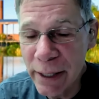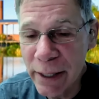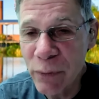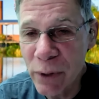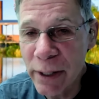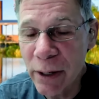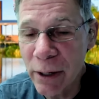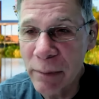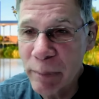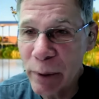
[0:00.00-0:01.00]
They really
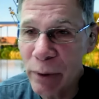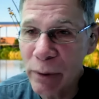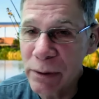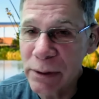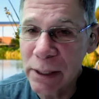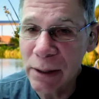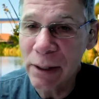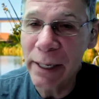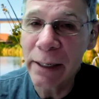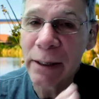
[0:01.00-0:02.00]
are birds that
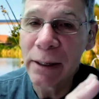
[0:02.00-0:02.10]
like